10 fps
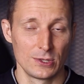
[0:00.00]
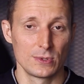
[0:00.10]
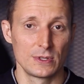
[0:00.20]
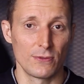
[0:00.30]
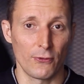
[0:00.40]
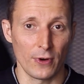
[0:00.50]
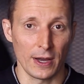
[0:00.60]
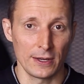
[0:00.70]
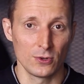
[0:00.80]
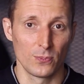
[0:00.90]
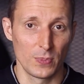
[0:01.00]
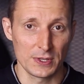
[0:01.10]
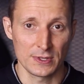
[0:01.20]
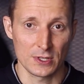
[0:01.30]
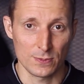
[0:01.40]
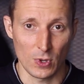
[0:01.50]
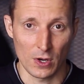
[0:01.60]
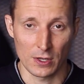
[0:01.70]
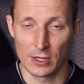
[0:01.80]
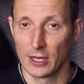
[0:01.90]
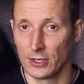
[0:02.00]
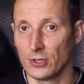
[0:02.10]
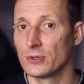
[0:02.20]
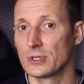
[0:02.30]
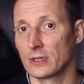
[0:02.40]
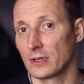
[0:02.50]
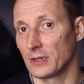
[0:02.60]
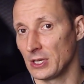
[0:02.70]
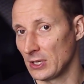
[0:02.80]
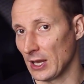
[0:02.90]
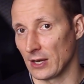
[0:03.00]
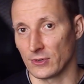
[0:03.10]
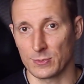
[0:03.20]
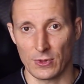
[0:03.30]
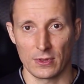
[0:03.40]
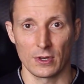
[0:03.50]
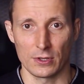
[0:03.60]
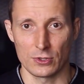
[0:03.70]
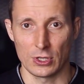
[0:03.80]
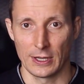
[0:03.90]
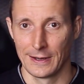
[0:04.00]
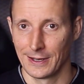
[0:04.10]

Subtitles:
to define your business model using the lean canvas methodology.